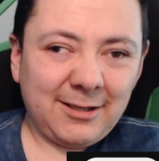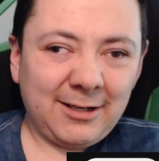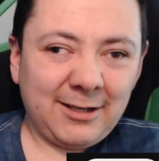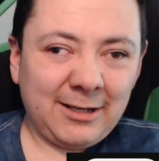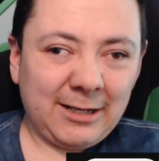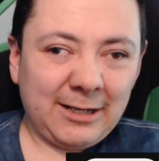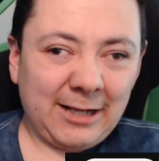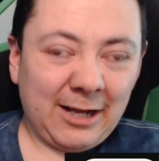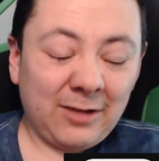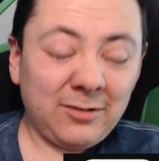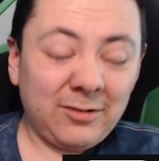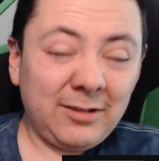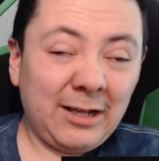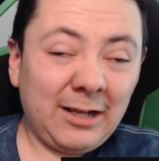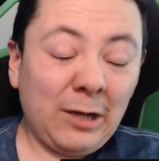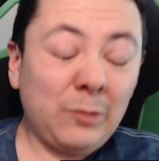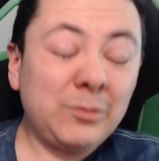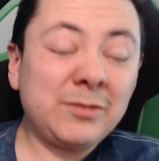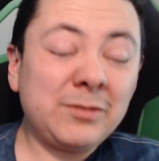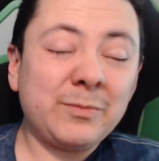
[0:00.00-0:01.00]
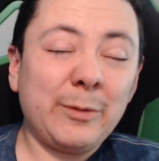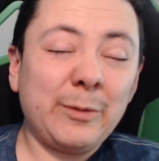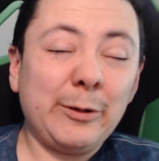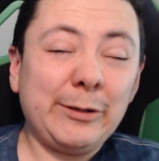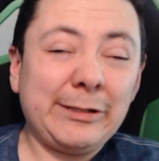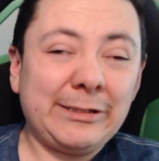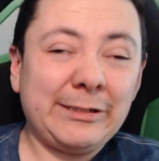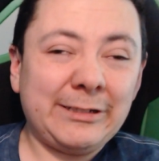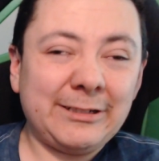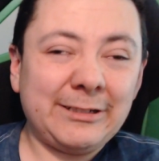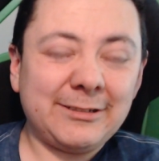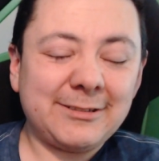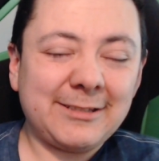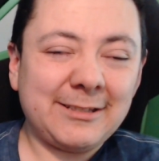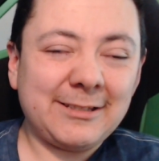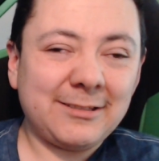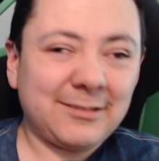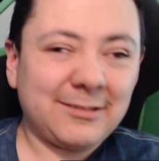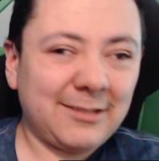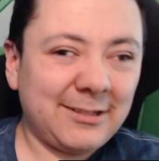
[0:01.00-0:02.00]
Outspokenness
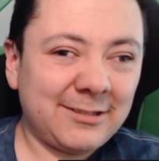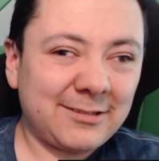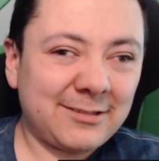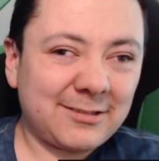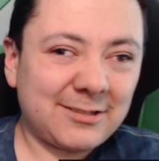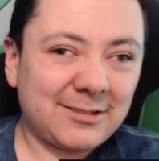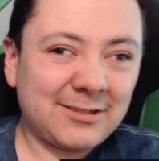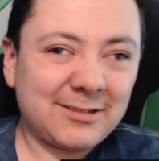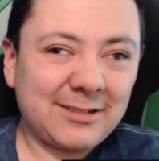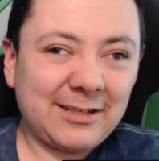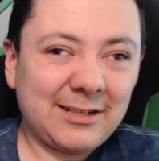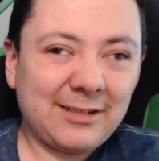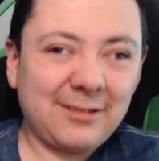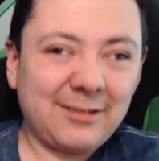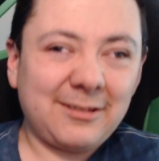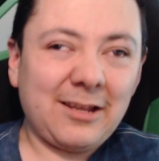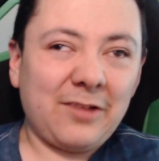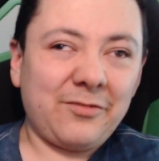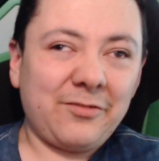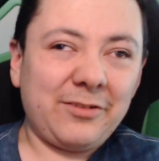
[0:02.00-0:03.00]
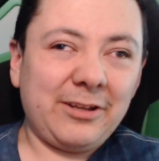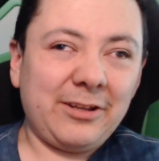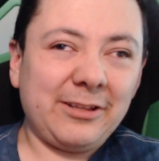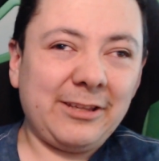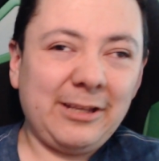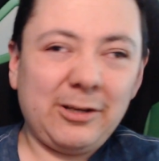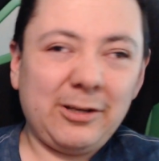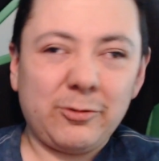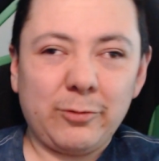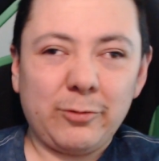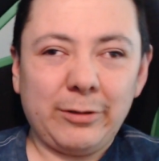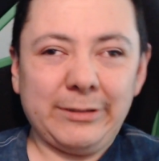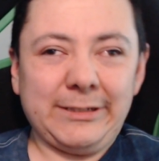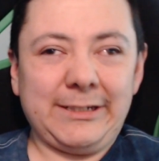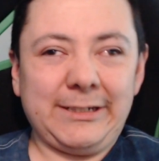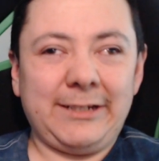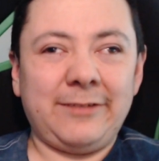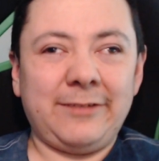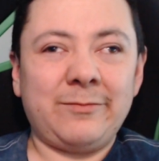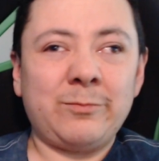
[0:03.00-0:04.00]
is just definitely a
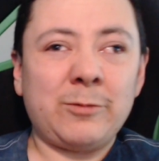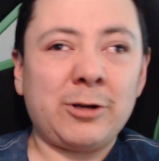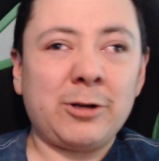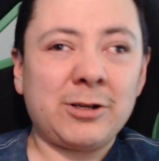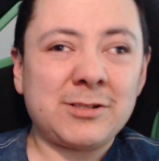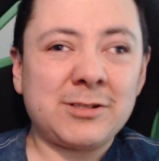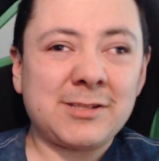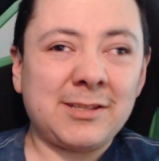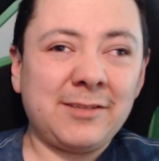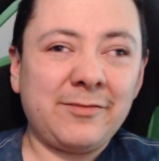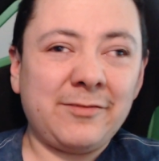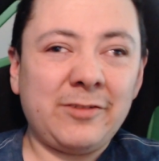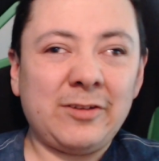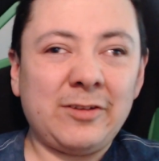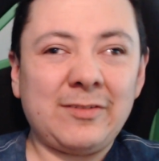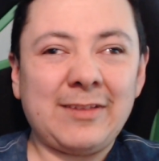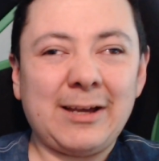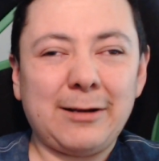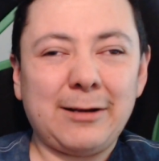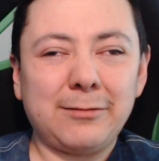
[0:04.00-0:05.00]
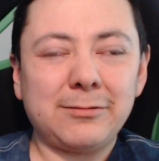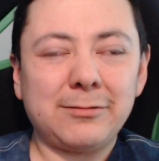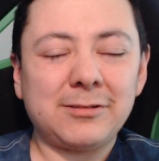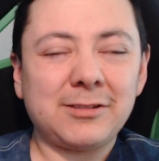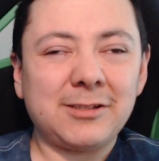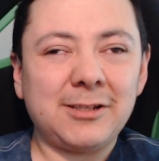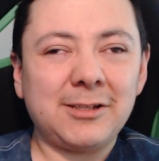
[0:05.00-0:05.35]
quality of Mars in the fifth house.